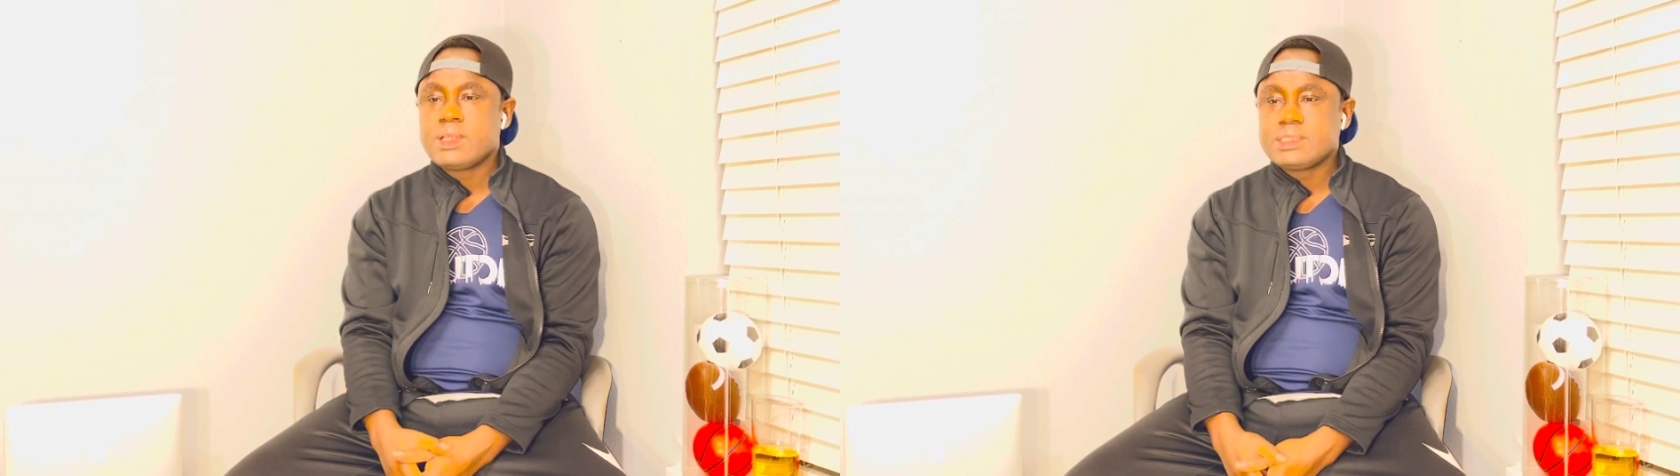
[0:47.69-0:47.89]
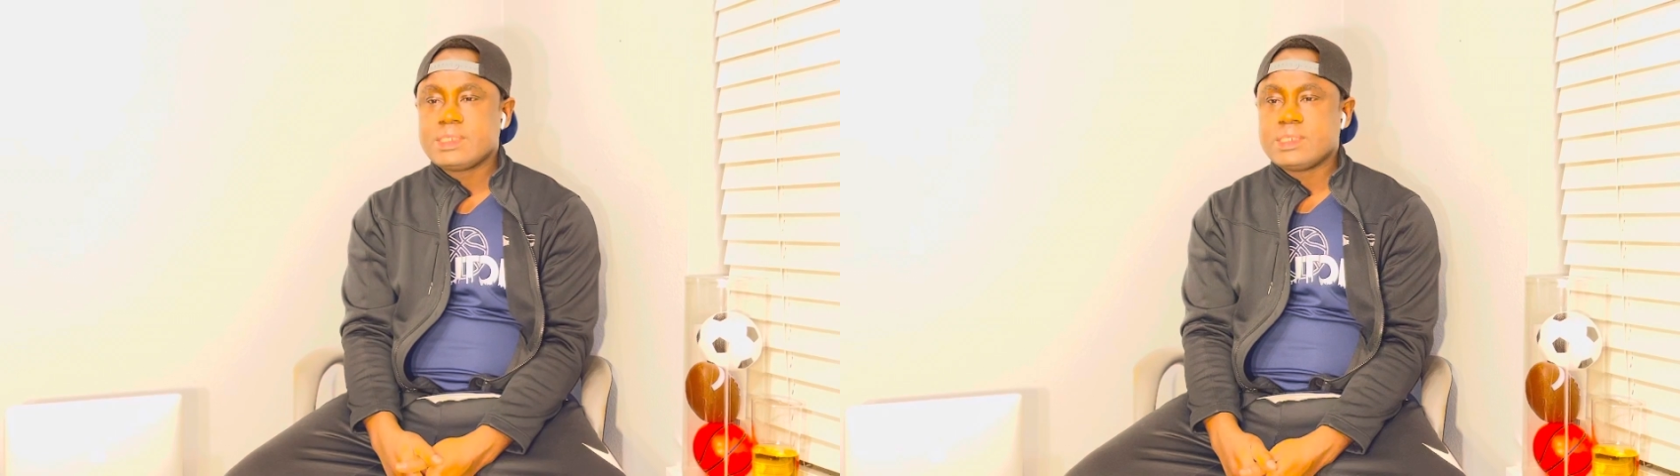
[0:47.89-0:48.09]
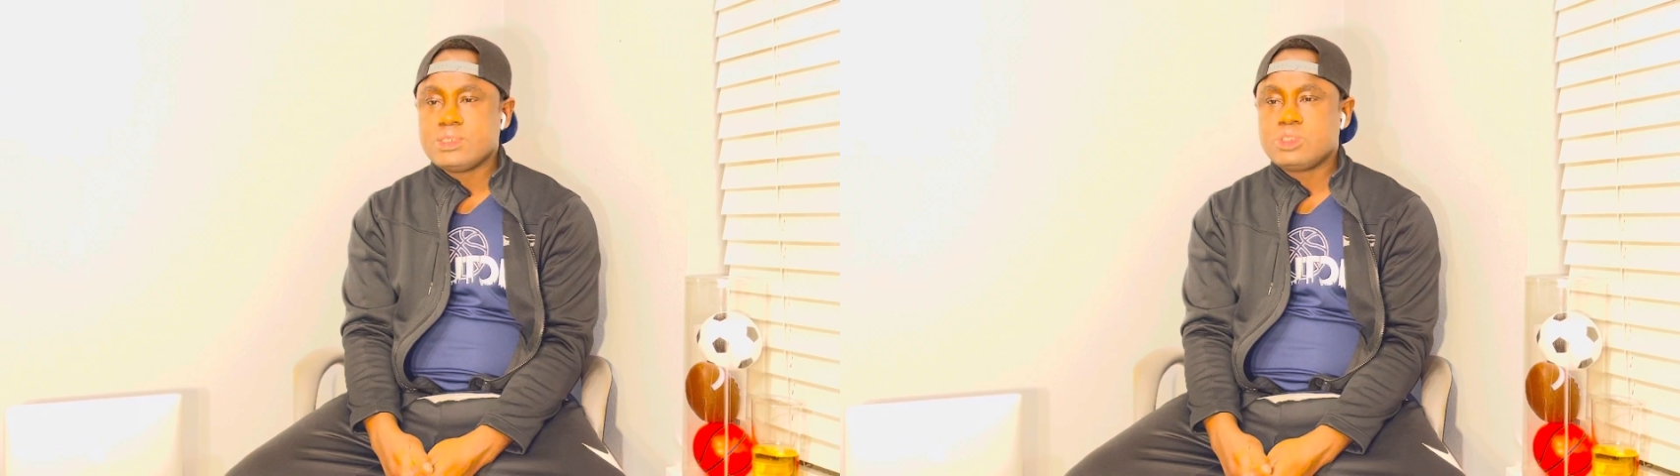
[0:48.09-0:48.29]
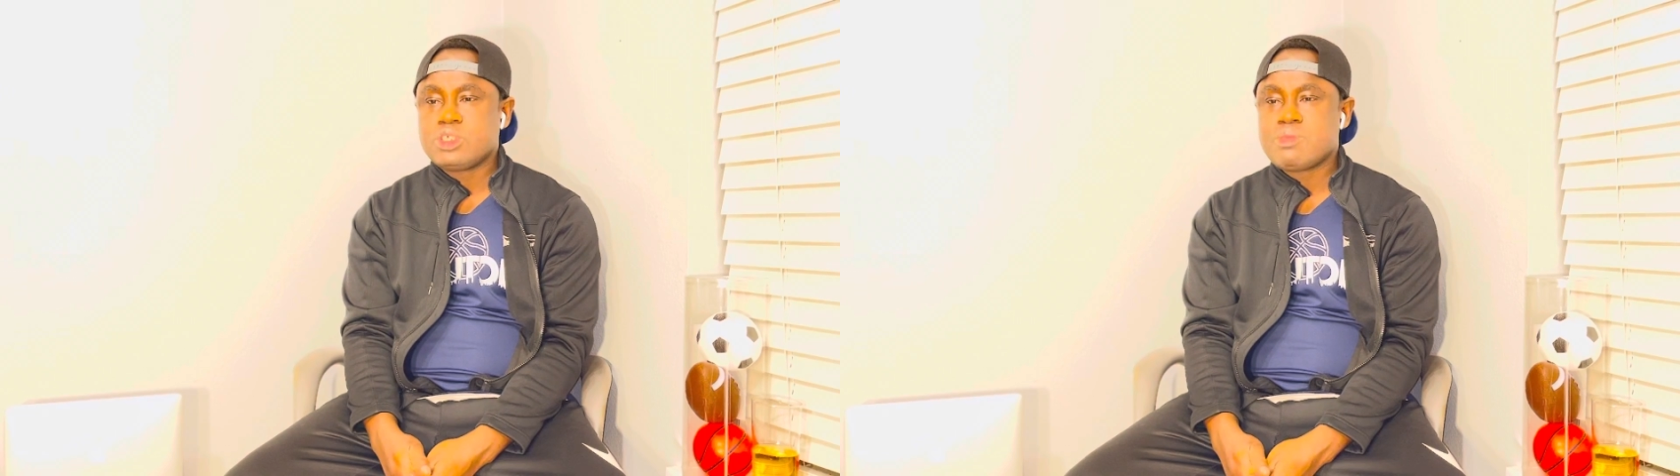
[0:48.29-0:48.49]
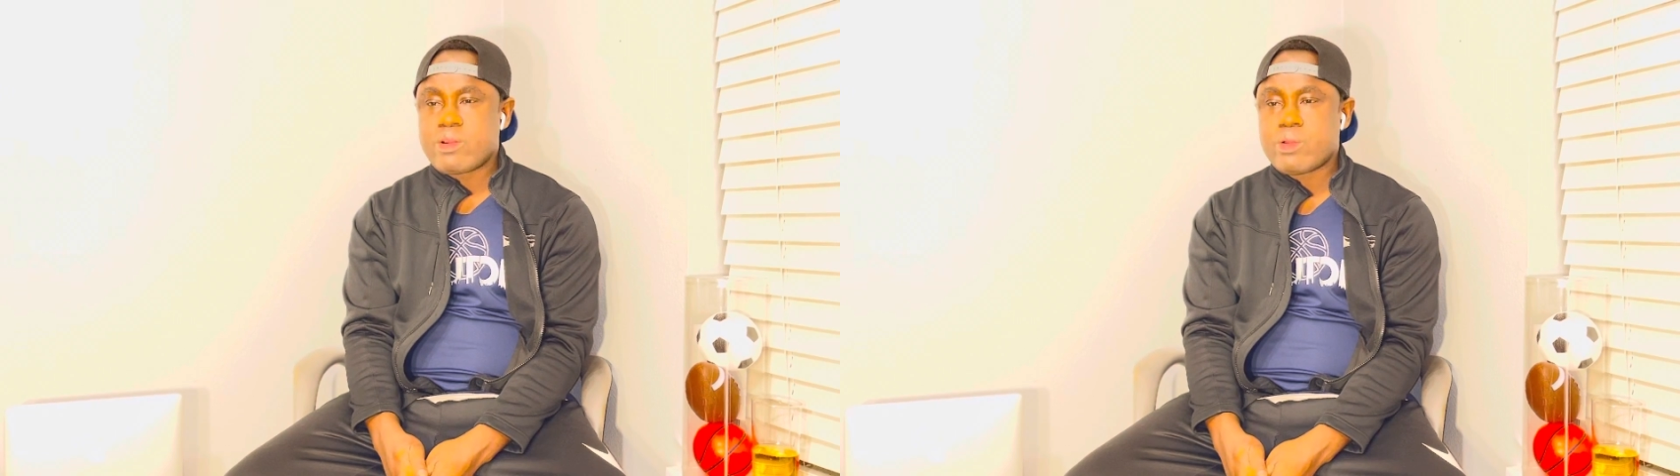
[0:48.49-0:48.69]
the
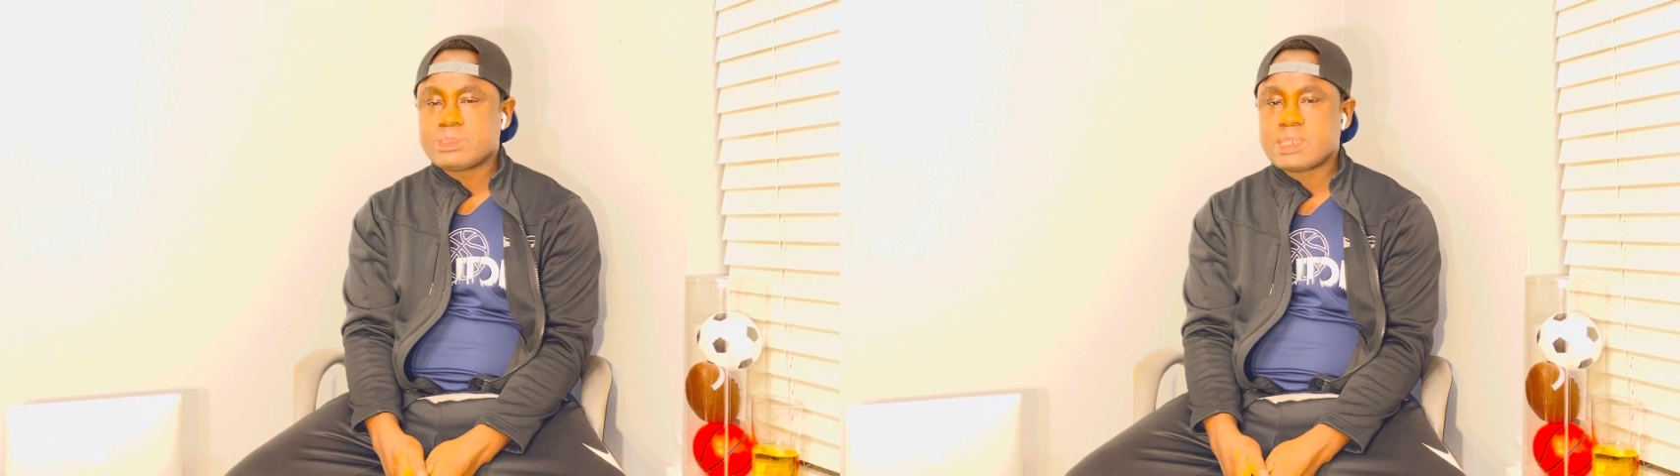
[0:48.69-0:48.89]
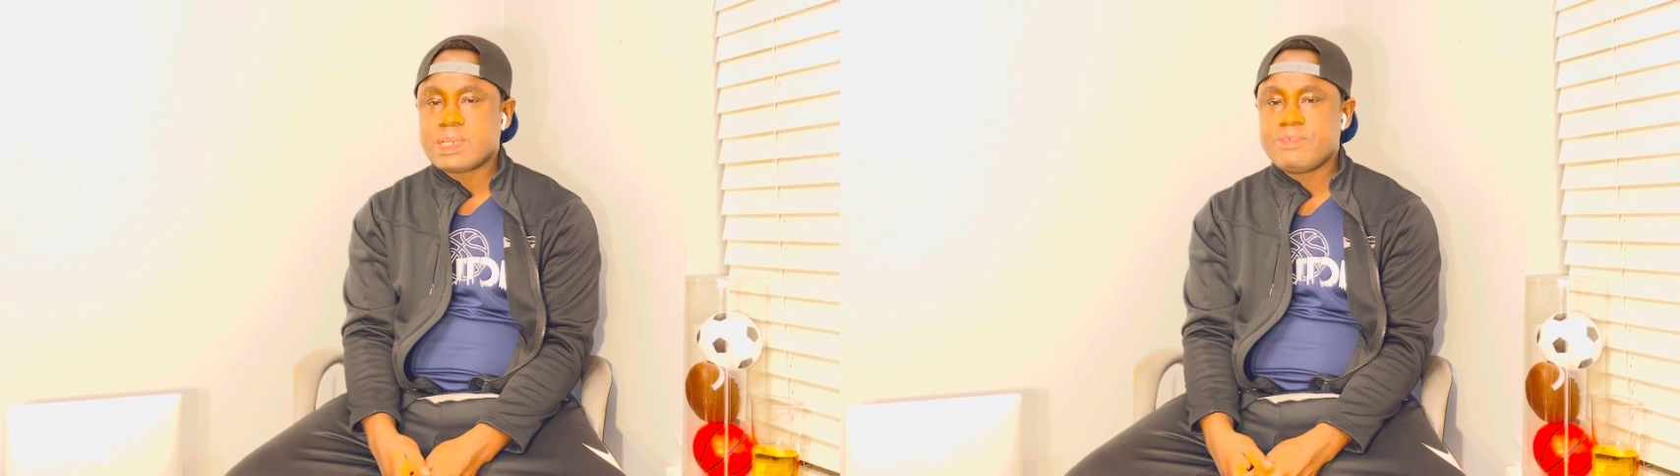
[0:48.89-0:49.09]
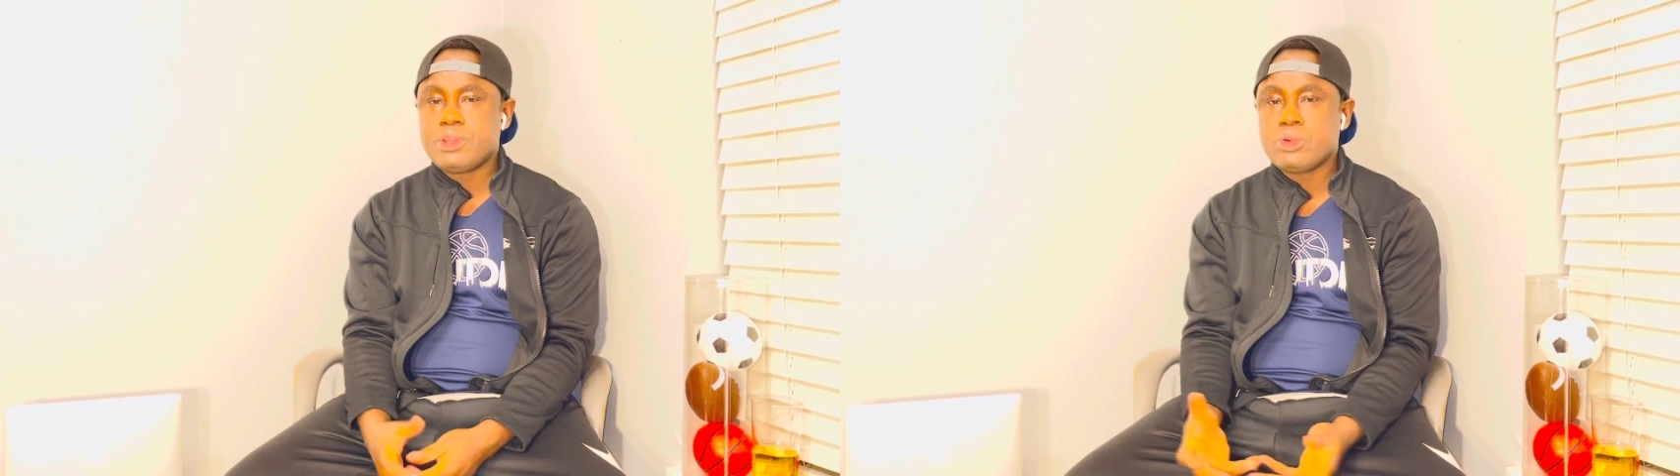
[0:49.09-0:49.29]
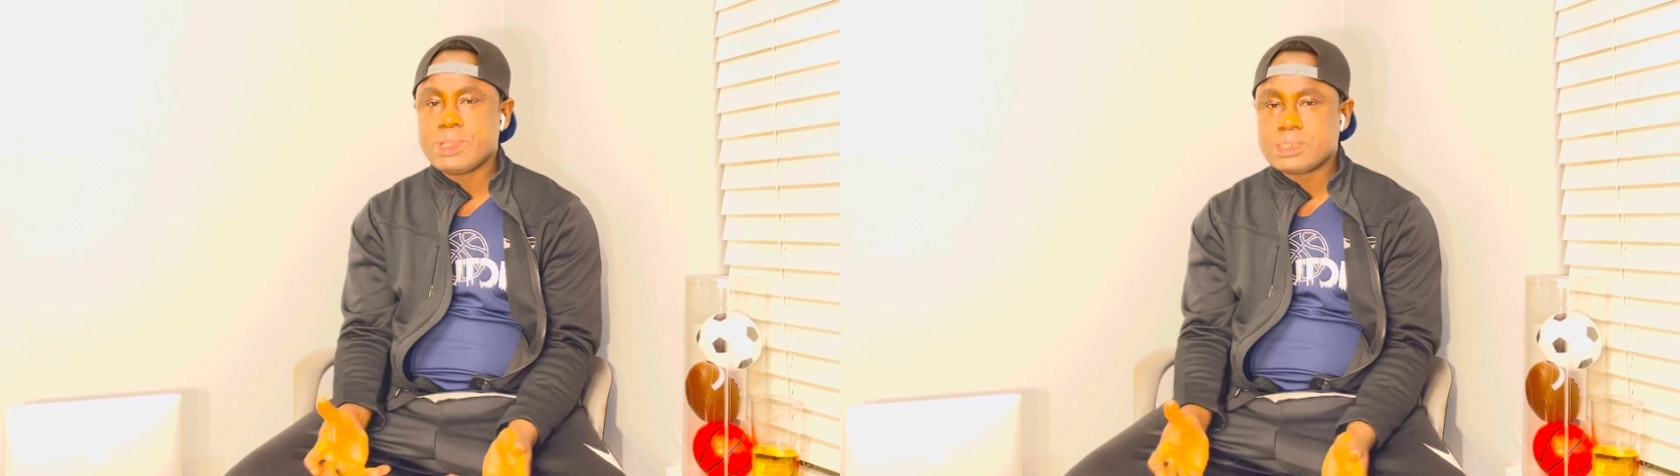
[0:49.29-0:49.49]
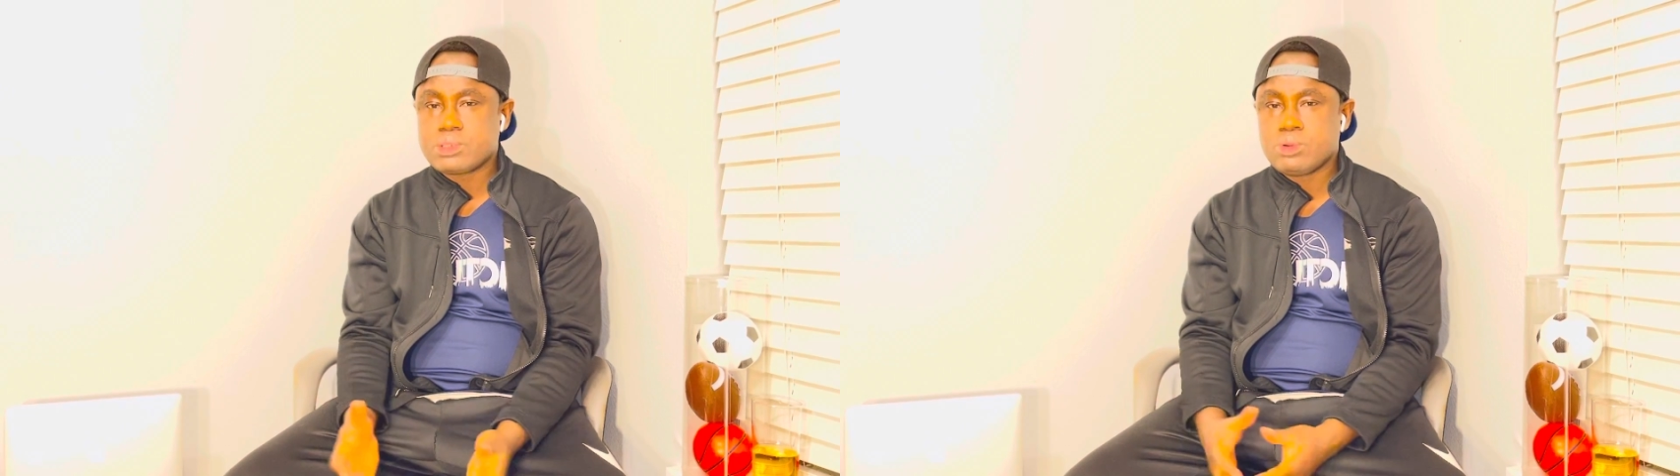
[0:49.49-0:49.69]
YouTube algorithm that the video
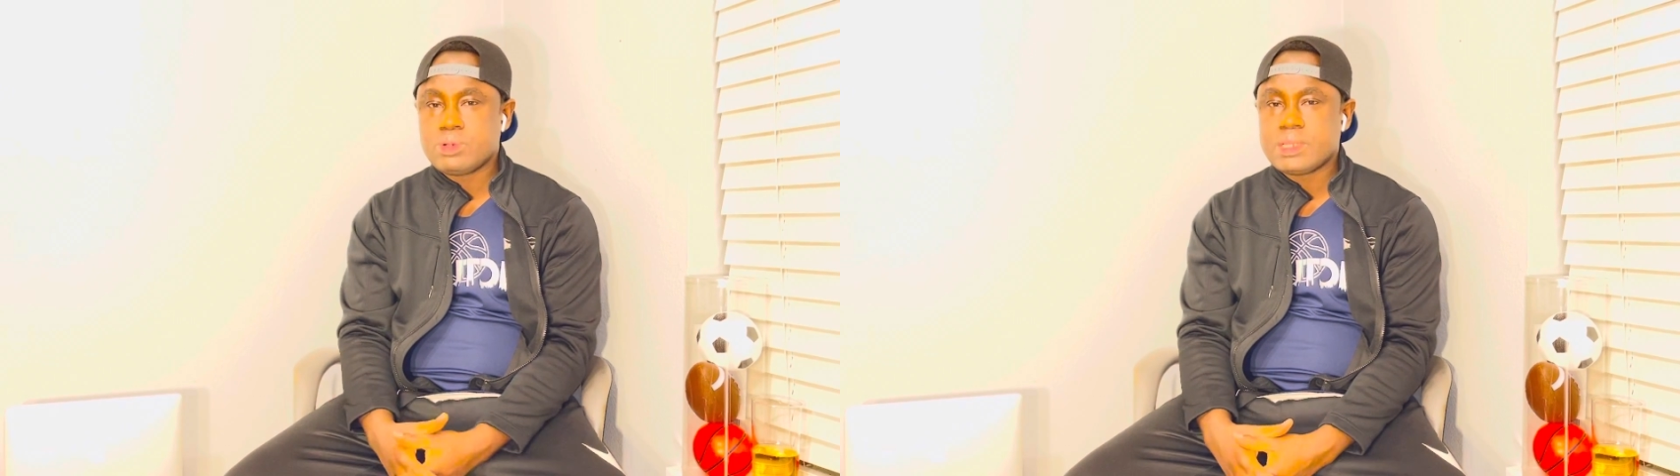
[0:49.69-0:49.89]
is good.